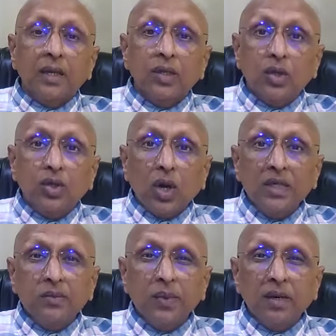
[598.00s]
The
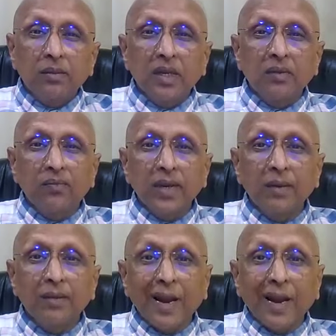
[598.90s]
joints become
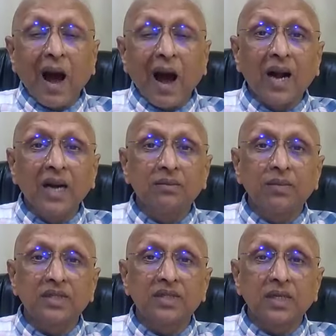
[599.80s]
inflamed and
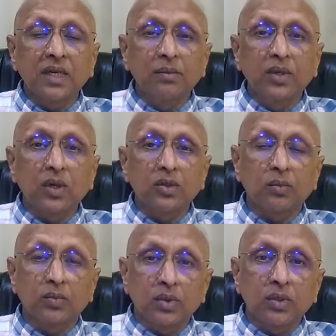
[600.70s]
hard basically because
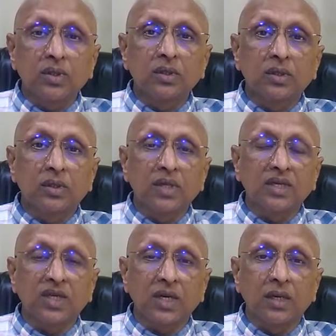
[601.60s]
of
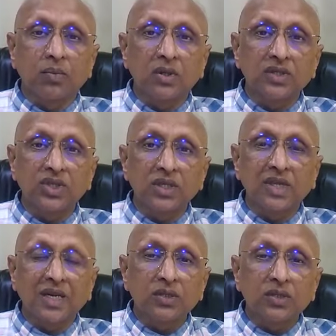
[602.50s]
such a
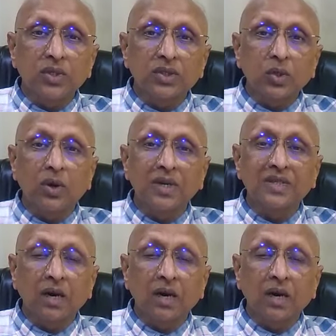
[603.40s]
deposition, that is what is called as